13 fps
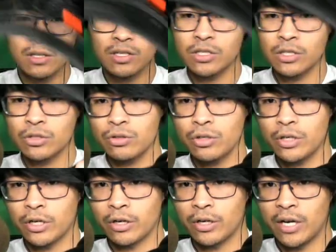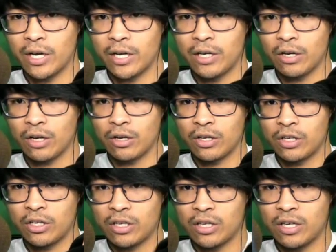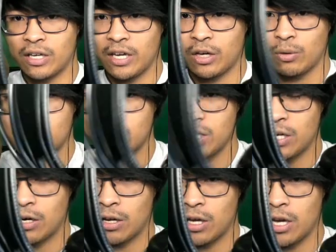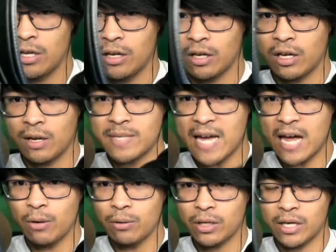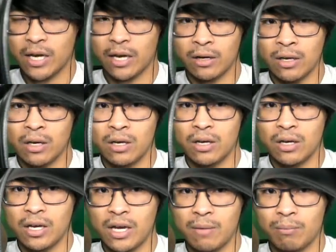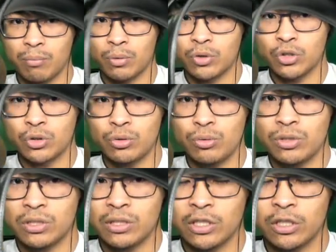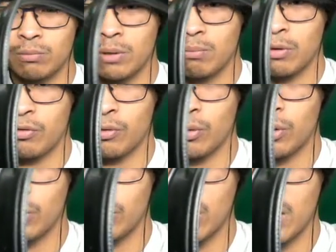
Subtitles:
sits on your ear, and then it goes in, and then it comes out again and protrudes a little bit before